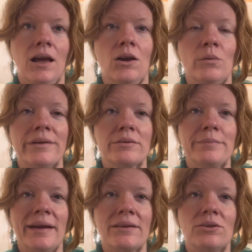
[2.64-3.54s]
Welcome
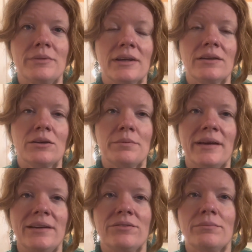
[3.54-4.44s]
back to
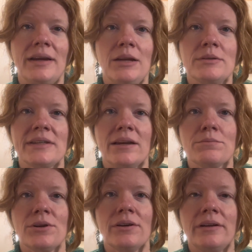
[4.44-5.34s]
mckilliplife. My name is
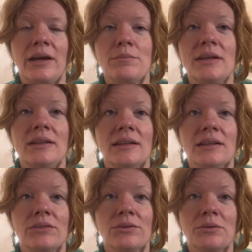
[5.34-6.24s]
Amber and I'm in the
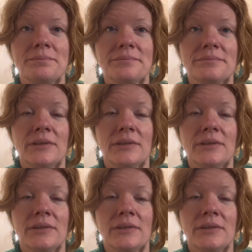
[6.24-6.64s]
living room.